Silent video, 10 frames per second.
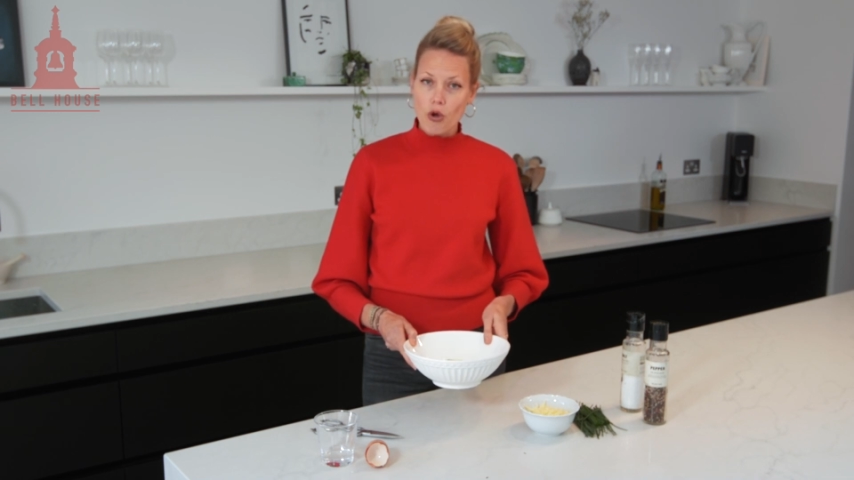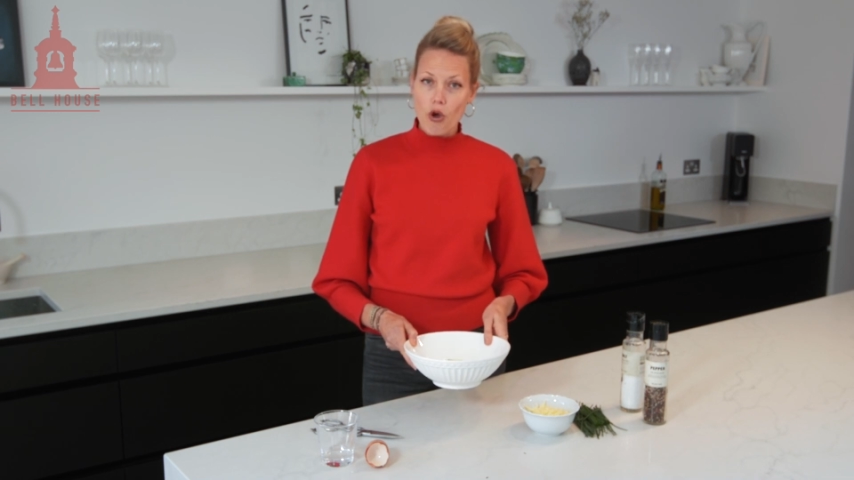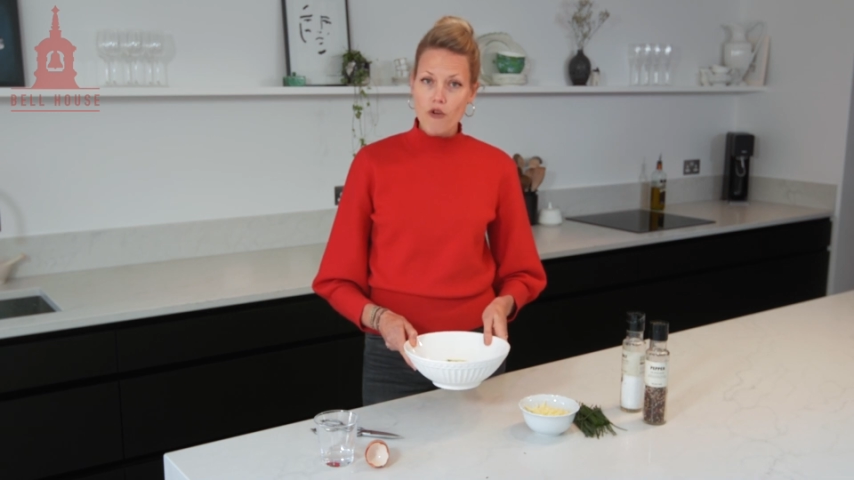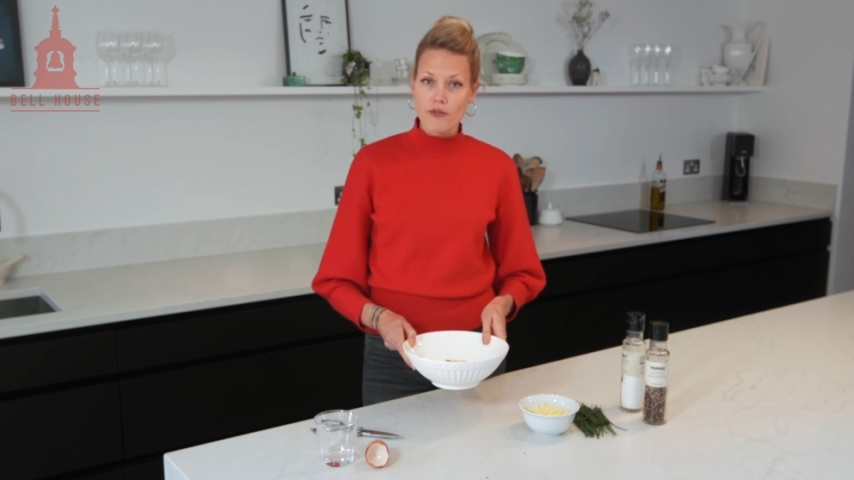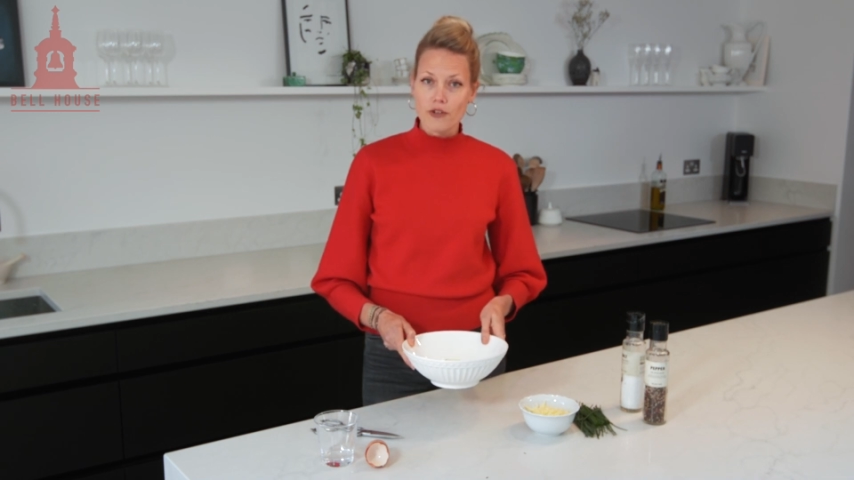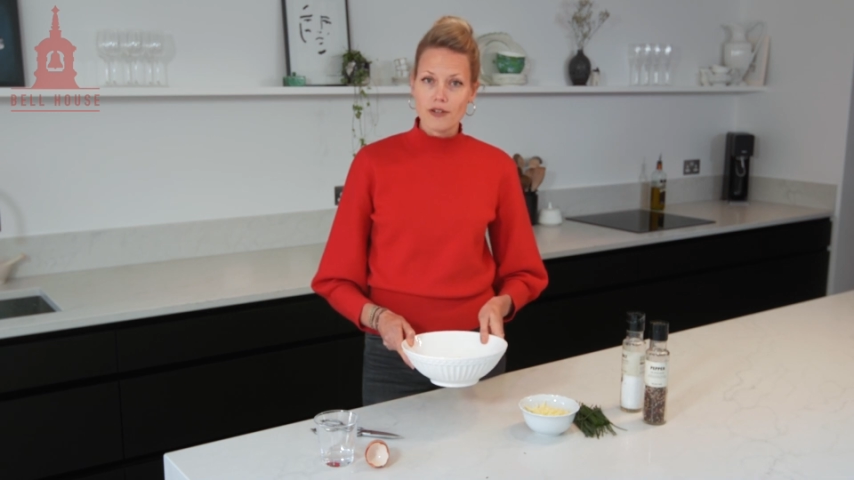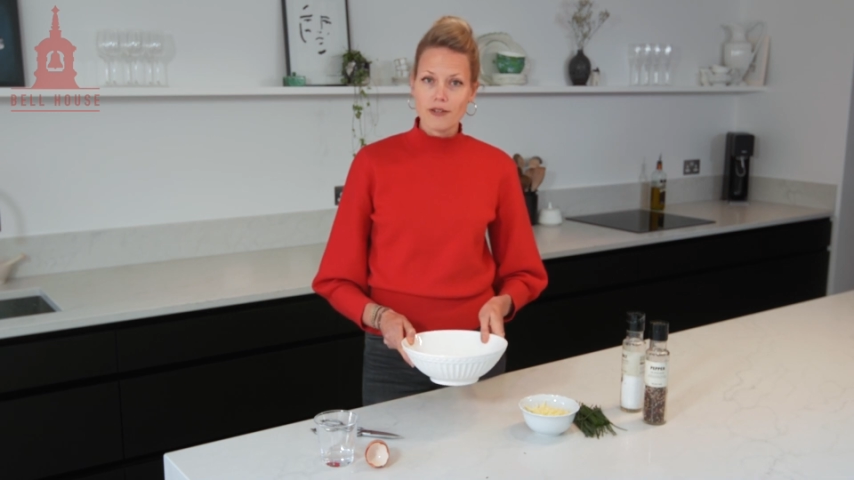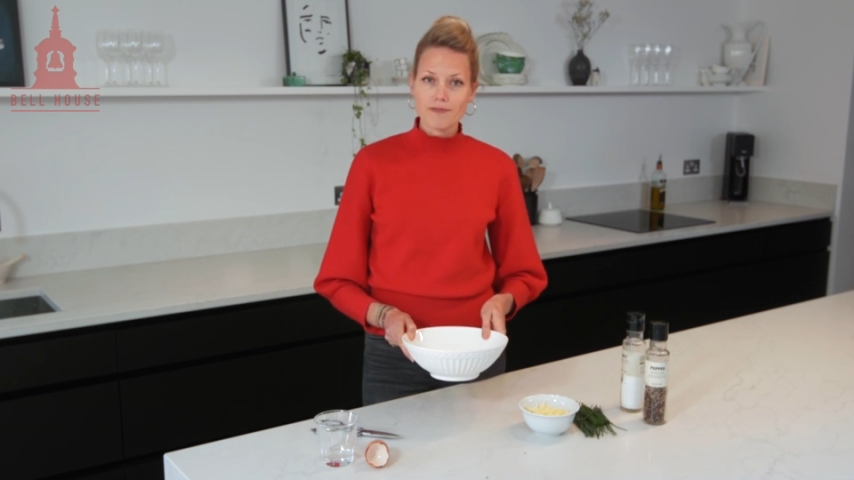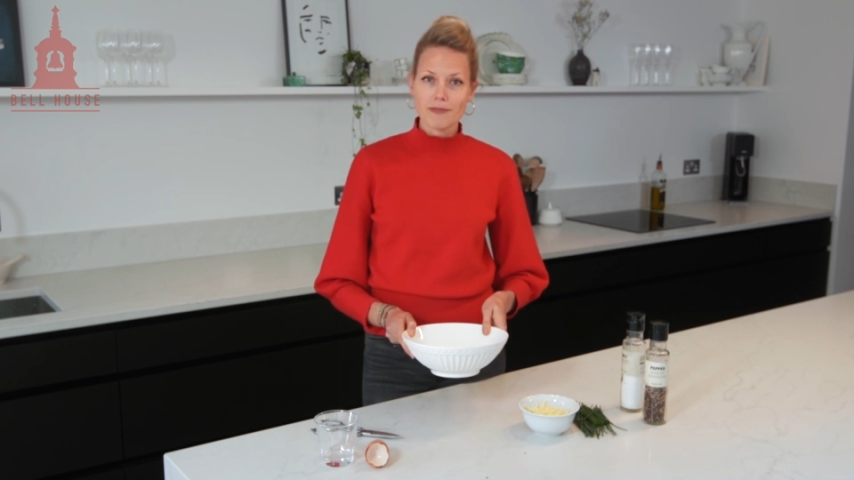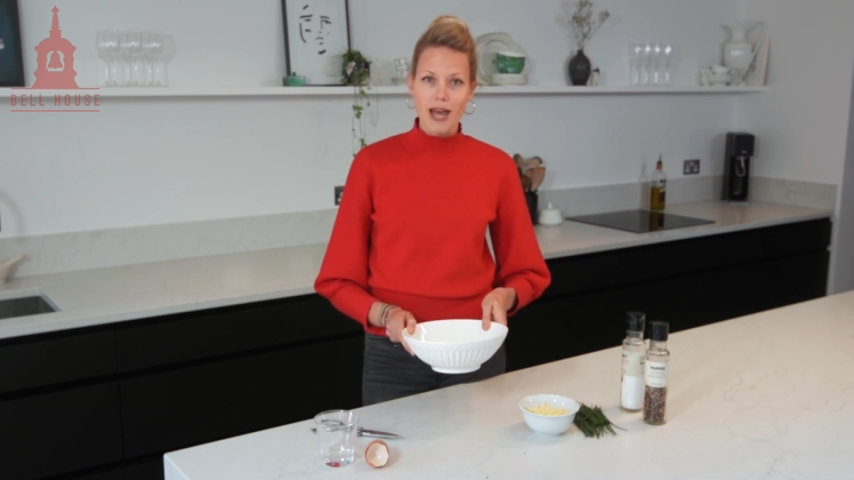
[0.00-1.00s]
over
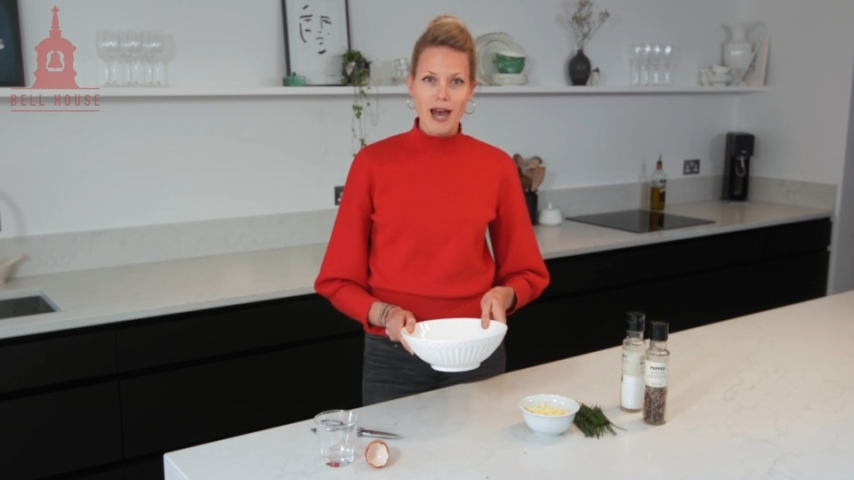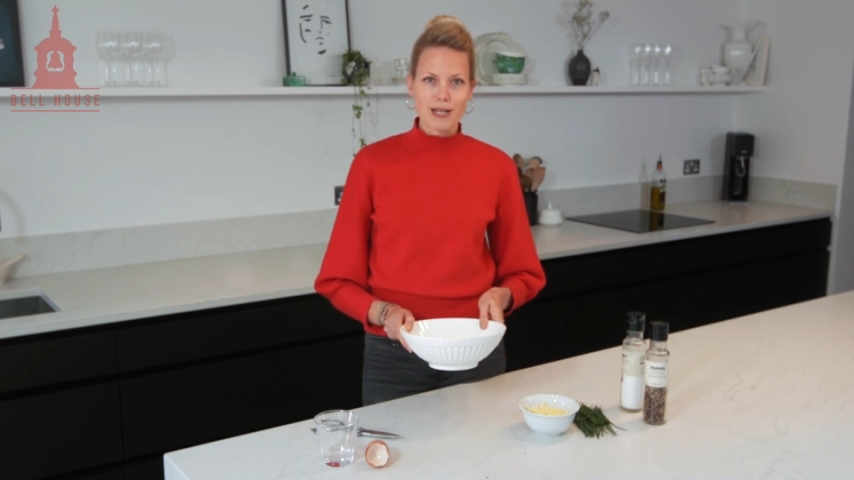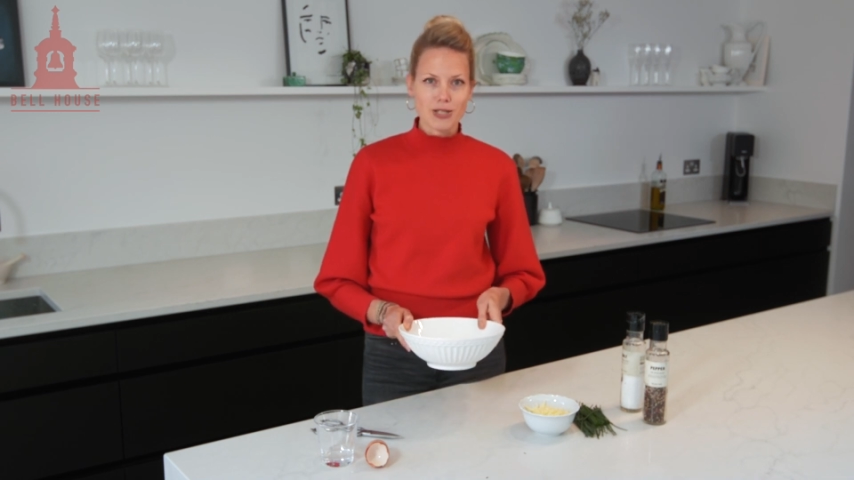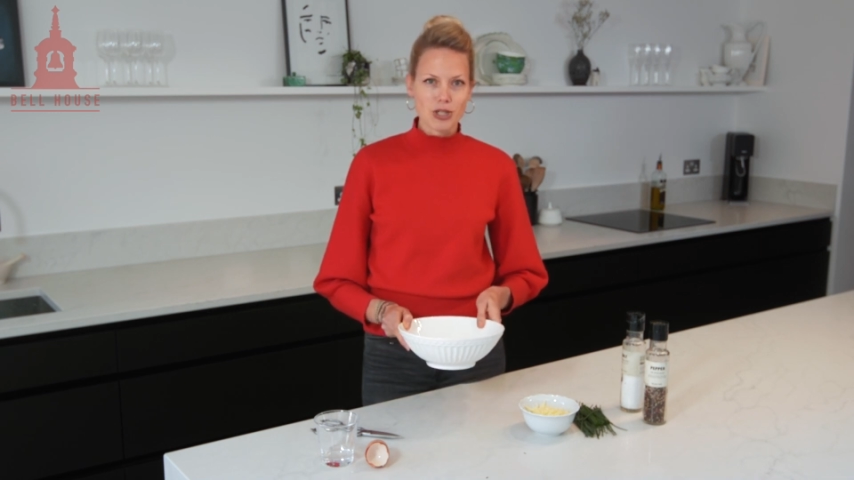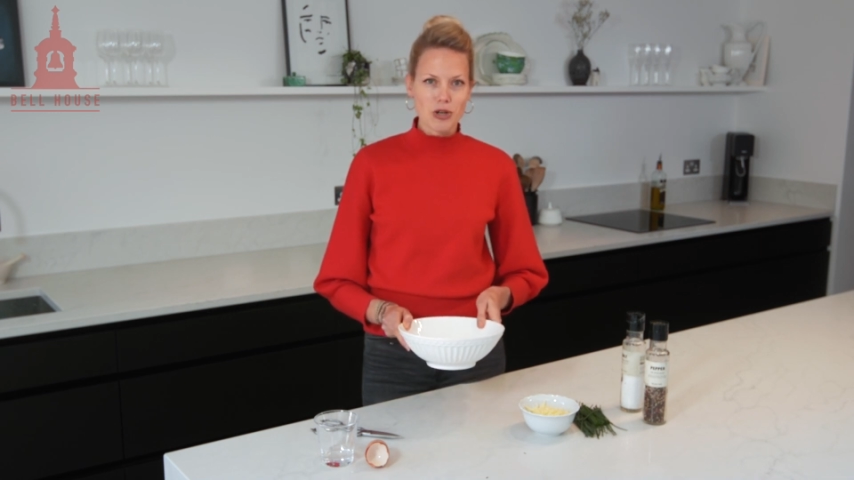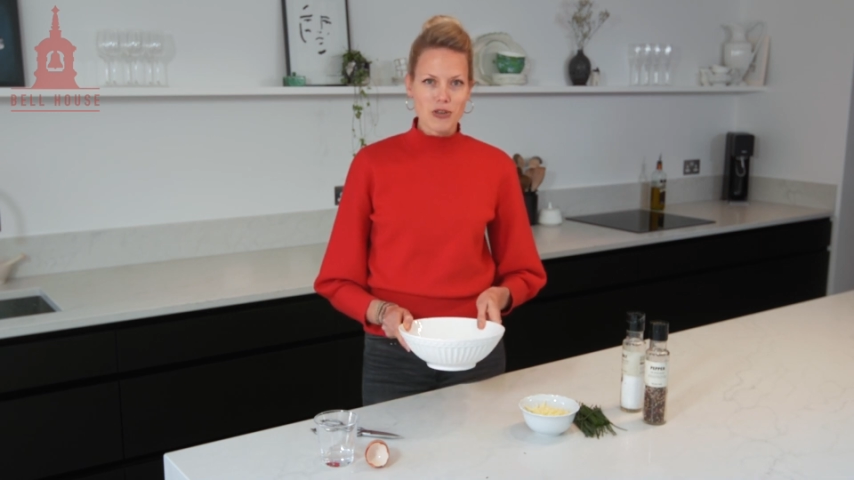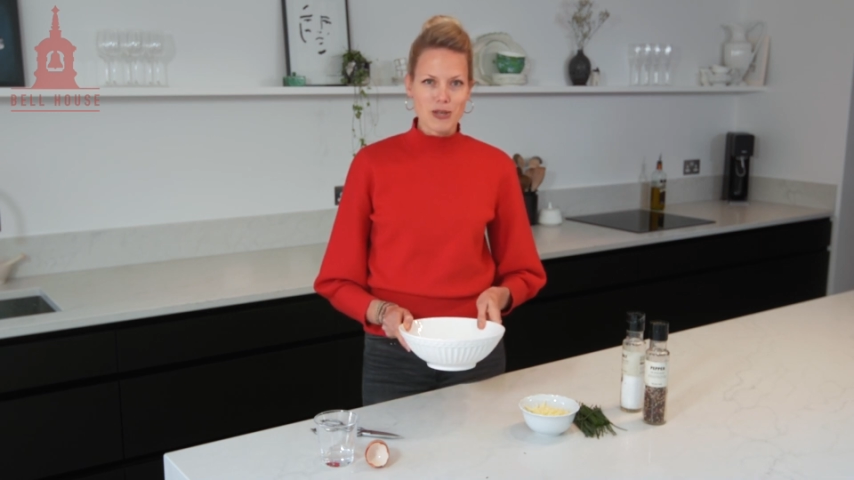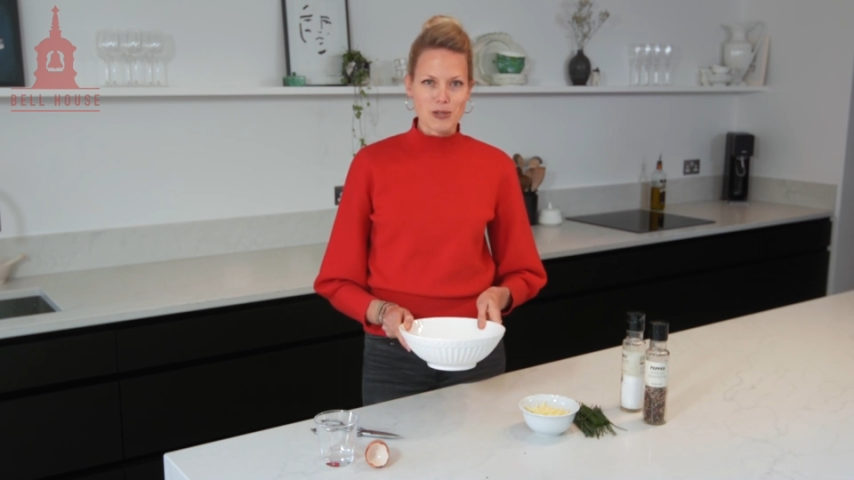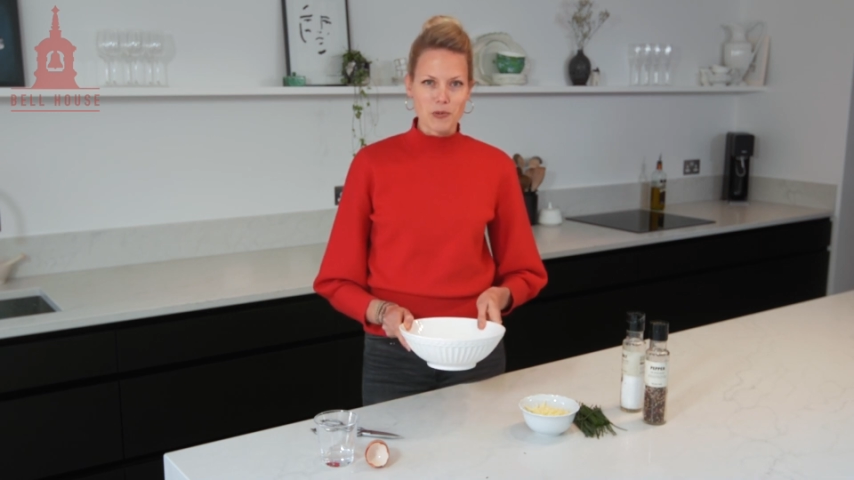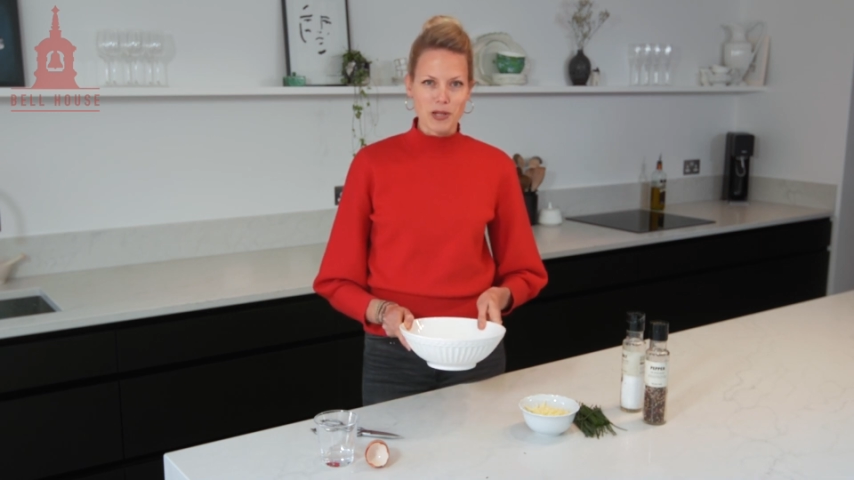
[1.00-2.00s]
and cook
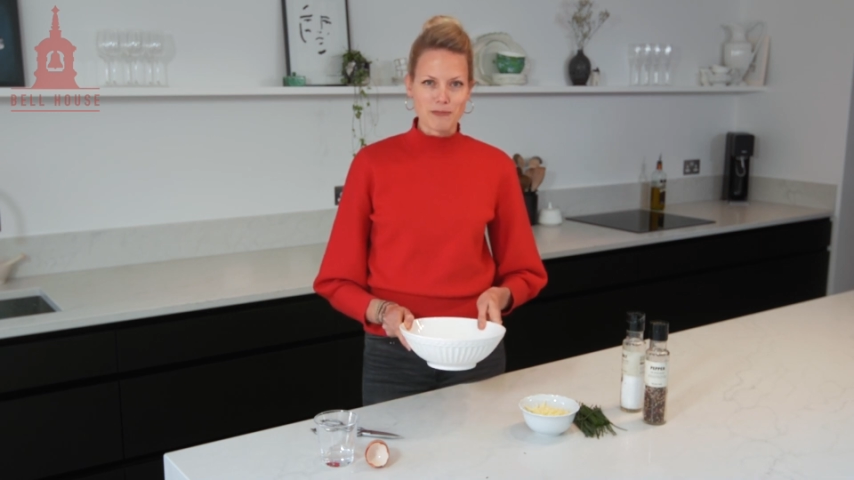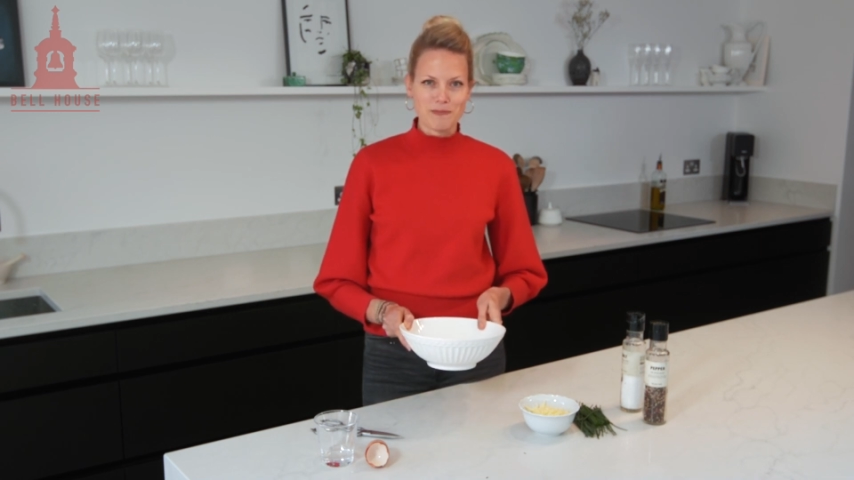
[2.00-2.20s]
this one.